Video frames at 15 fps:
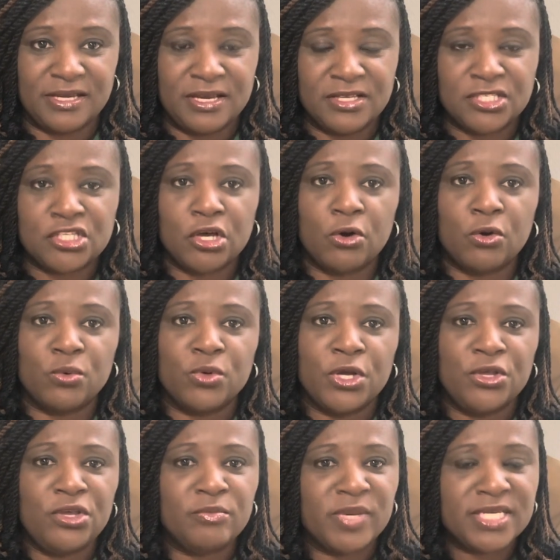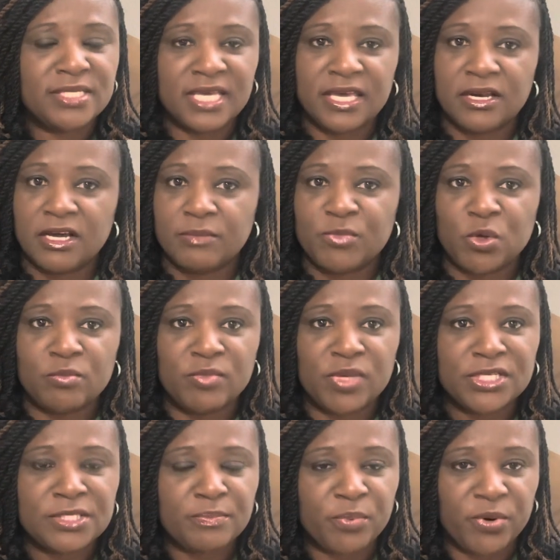So you must get up, you
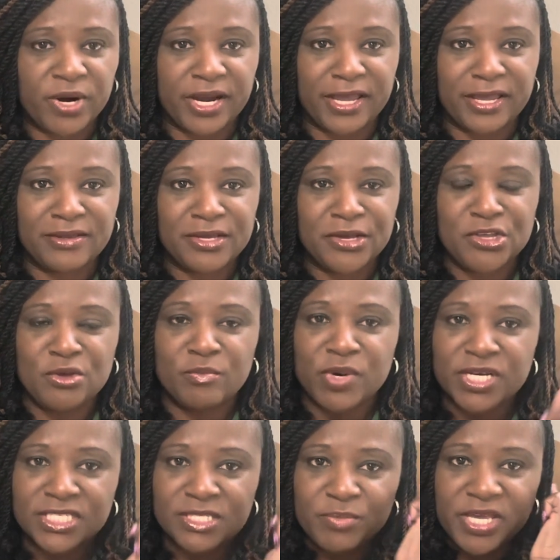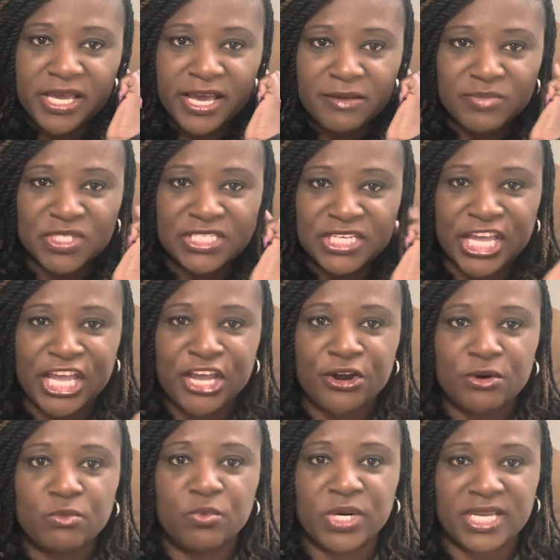must pray, you must be able to
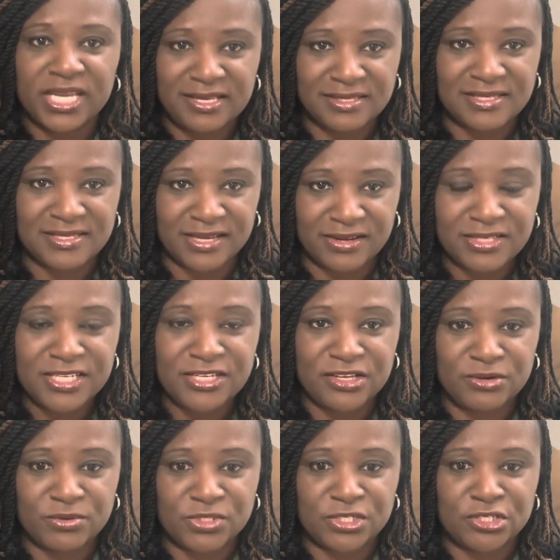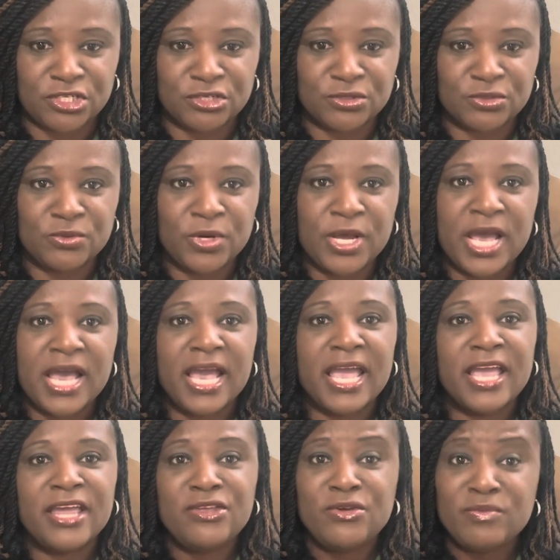hear what he's telling you to do,
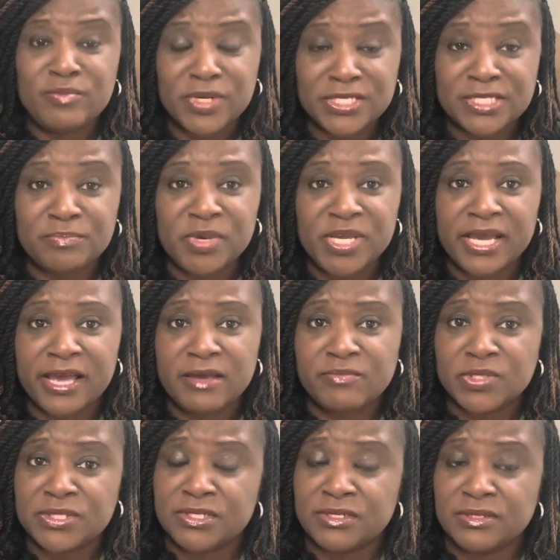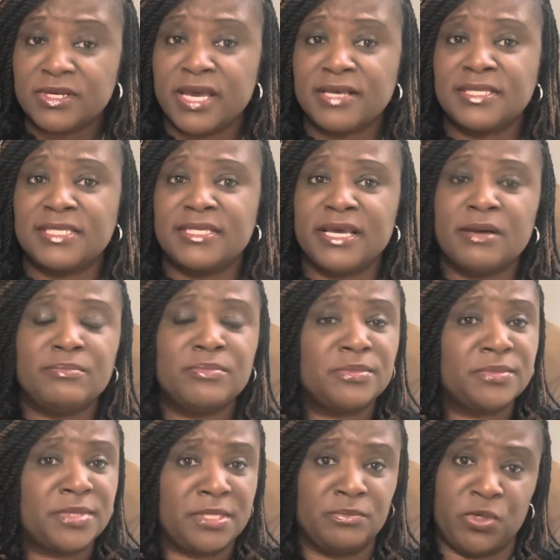and you must be able to accept some